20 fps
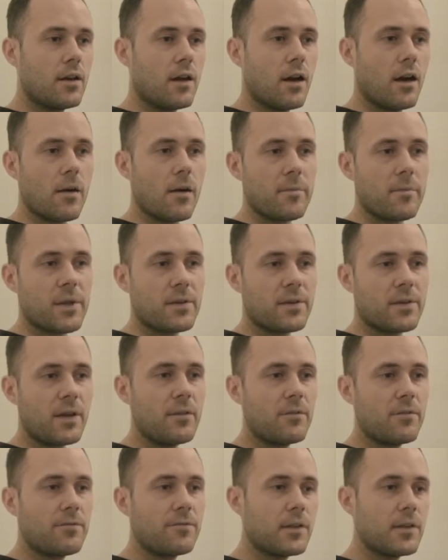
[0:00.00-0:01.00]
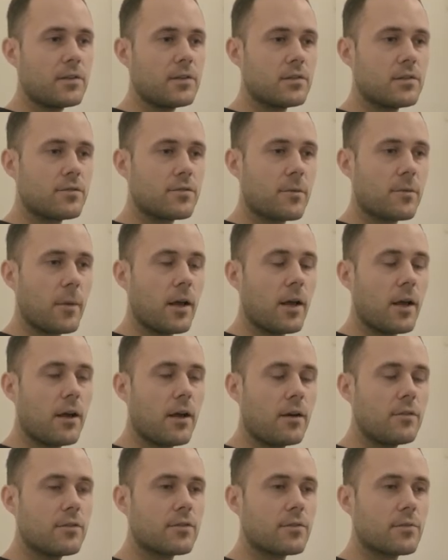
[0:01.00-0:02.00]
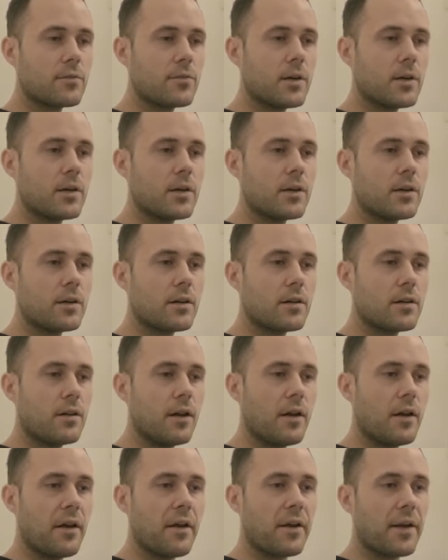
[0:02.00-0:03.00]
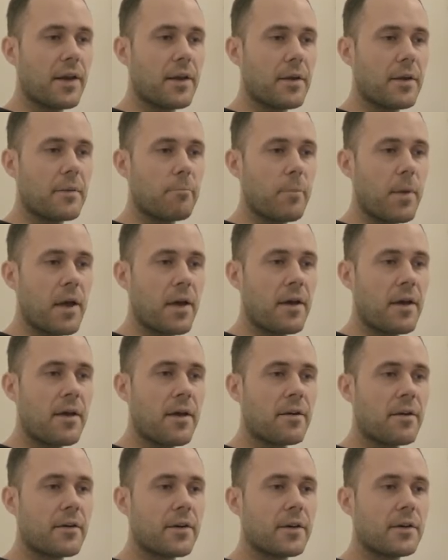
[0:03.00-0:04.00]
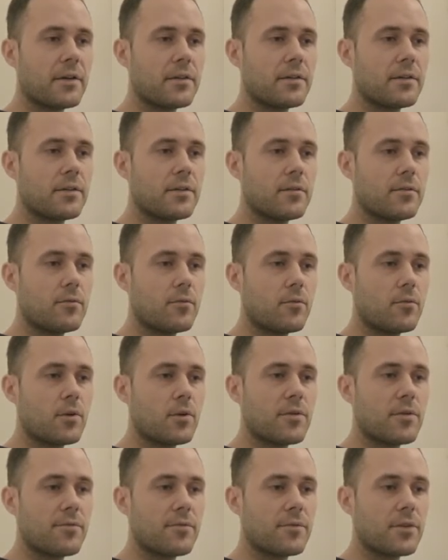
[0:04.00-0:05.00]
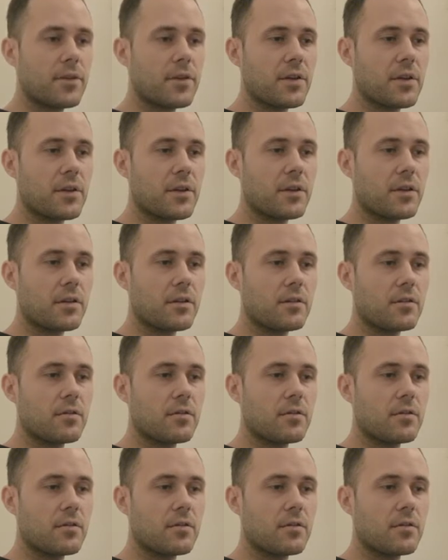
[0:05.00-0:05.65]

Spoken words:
you take funds from elsewhere and then pair it with the,